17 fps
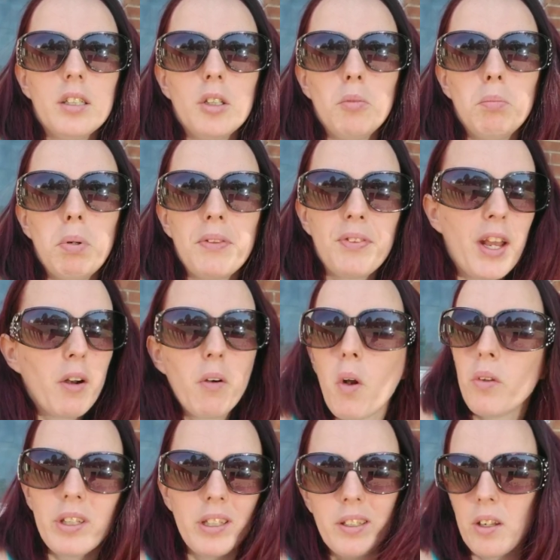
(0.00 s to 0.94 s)
but they're
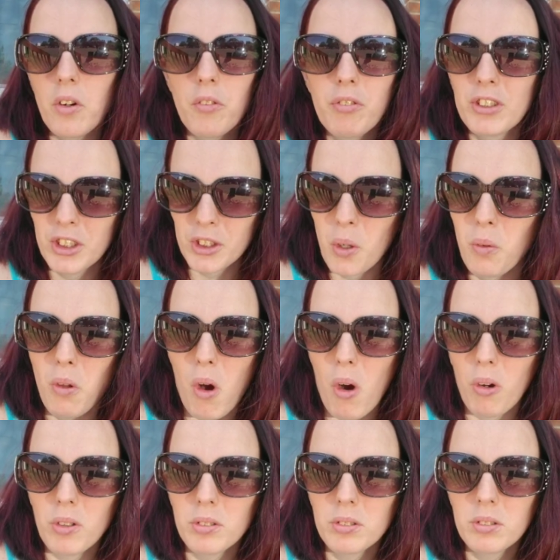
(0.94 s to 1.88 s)
only little for so
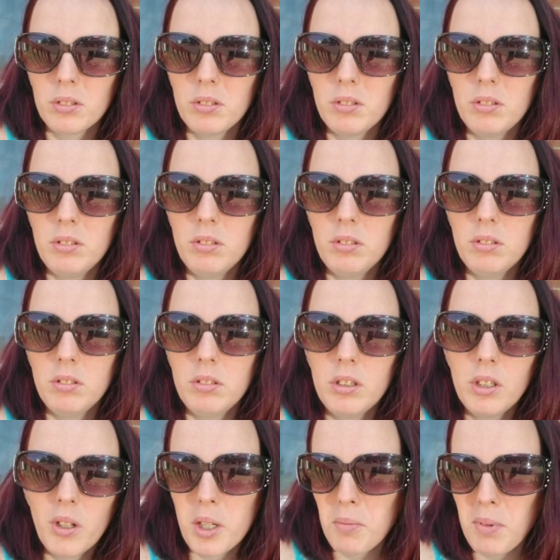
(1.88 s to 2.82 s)
long,
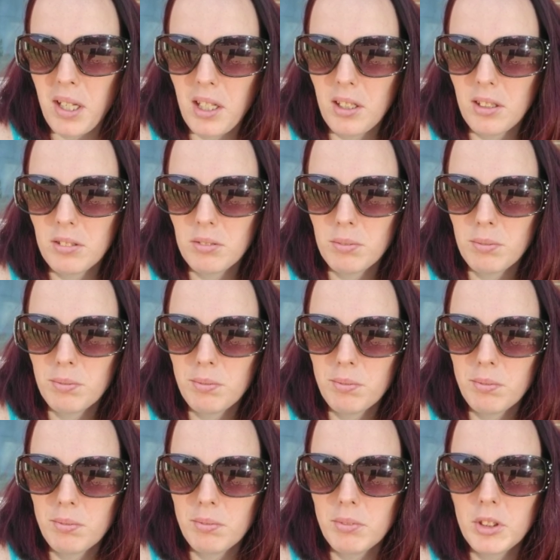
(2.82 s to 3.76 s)
you know what I mean?
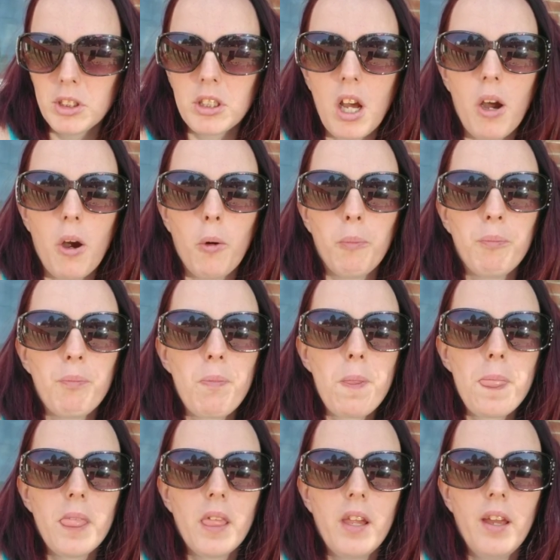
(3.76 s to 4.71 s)
So
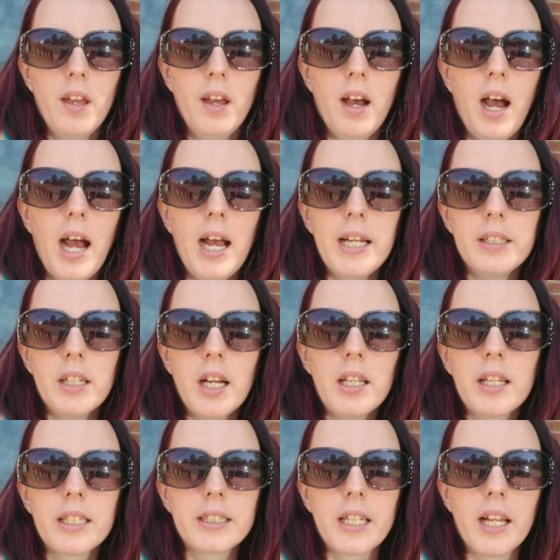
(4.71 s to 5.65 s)
I
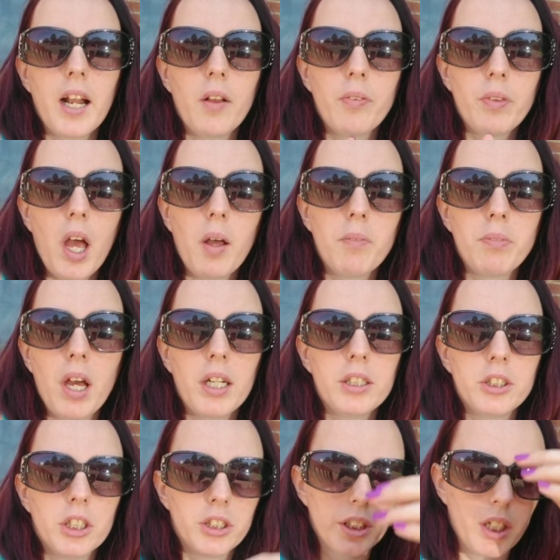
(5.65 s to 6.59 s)
like I said, I'm
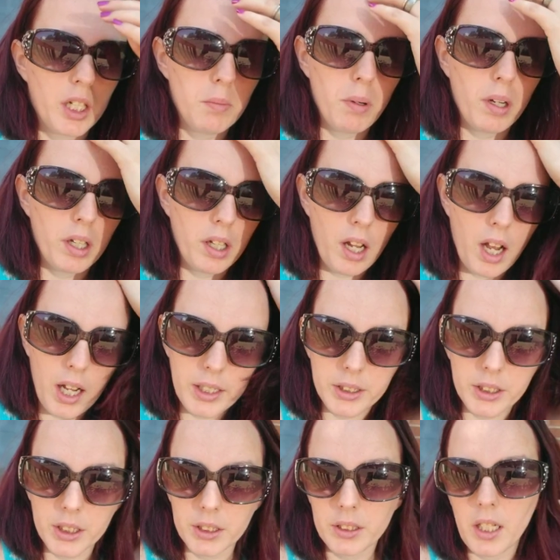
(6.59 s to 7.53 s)
not judging anybody. I
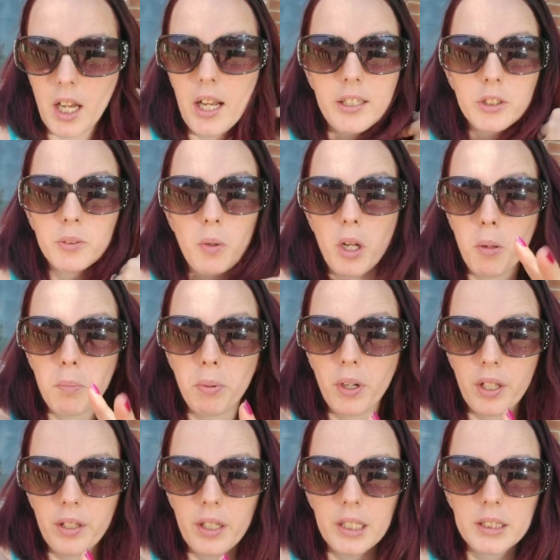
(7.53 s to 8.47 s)
just wanted to put
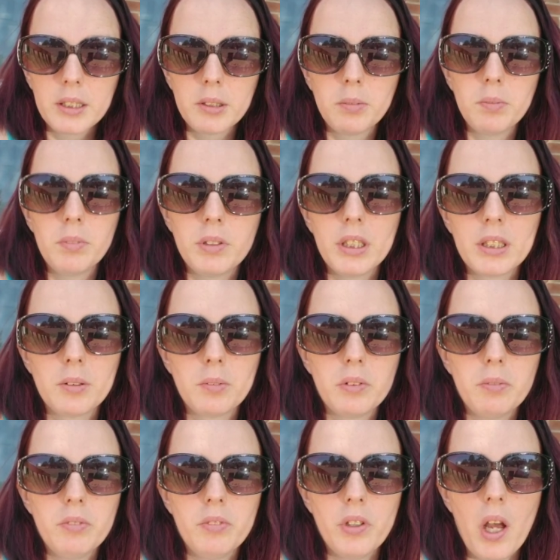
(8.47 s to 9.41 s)
in this
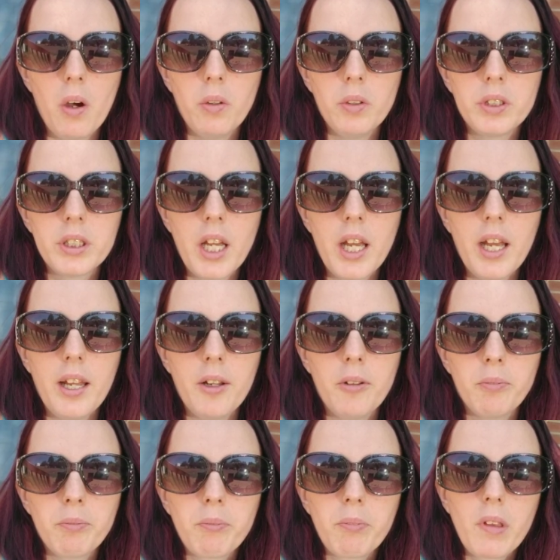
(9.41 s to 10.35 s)
note. And